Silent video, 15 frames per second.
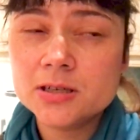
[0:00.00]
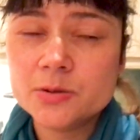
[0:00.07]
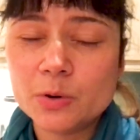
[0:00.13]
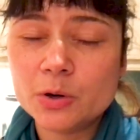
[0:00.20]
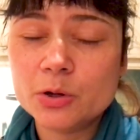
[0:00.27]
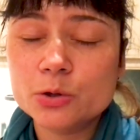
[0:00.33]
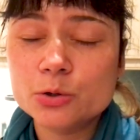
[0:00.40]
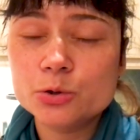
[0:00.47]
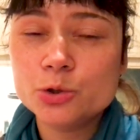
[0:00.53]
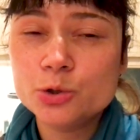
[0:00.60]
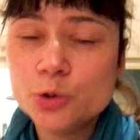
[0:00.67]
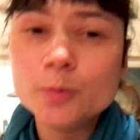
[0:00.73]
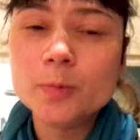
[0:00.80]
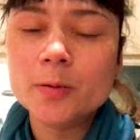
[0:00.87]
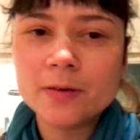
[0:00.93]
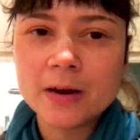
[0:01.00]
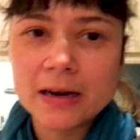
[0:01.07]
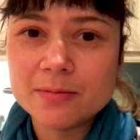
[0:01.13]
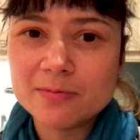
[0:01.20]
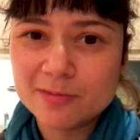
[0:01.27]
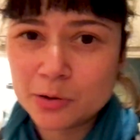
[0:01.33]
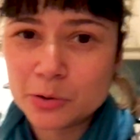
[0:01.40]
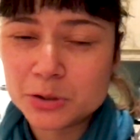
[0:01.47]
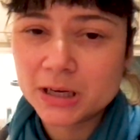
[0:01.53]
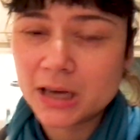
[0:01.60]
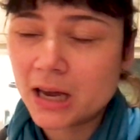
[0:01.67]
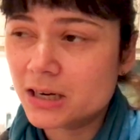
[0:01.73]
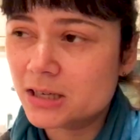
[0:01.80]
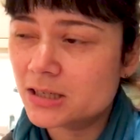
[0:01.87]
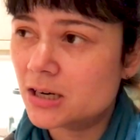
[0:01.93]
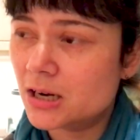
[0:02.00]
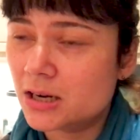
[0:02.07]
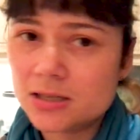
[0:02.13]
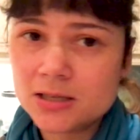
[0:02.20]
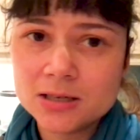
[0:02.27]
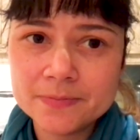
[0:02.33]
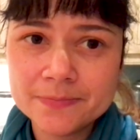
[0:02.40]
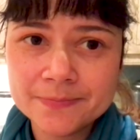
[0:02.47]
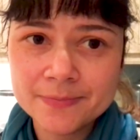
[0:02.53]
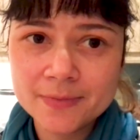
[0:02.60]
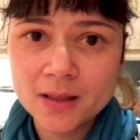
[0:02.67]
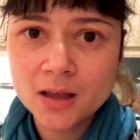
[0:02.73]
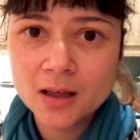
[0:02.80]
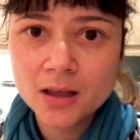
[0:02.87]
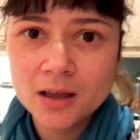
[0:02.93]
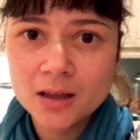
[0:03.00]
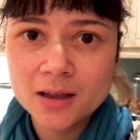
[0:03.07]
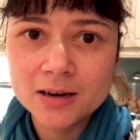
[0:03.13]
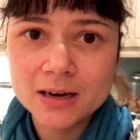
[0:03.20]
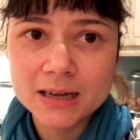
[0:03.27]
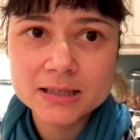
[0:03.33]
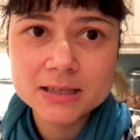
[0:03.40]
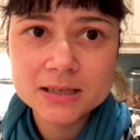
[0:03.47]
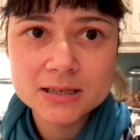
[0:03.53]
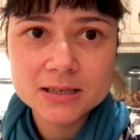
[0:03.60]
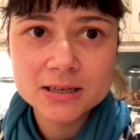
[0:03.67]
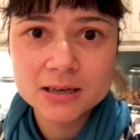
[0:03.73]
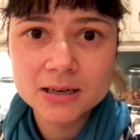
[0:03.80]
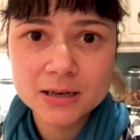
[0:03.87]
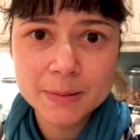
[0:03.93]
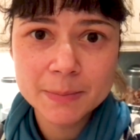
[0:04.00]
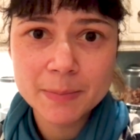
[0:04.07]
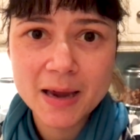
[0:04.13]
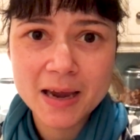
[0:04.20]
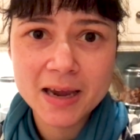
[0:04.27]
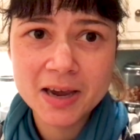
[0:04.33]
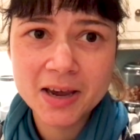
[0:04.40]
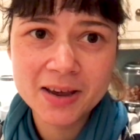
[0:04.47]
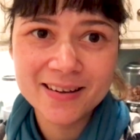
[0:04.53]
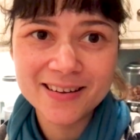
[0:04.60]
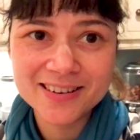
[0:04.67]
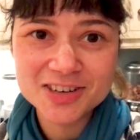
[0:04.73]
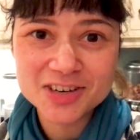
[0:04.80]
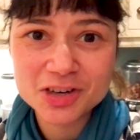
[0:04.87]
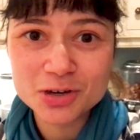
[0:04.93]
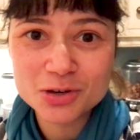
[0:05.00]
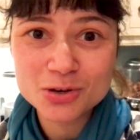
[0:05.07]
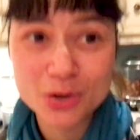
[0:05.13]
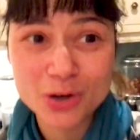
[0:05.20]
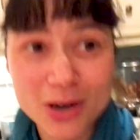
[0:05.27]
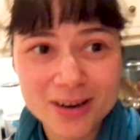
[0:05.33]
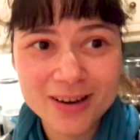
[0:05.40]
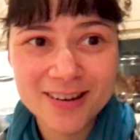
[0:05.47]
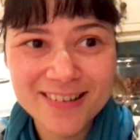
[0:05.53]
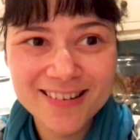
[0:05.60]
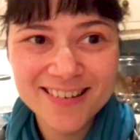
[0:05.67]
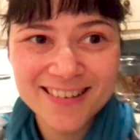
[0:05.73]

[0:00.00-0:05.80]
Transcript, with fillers: one of those super random vlogs again, isn't it? Let's make a gin and tonic.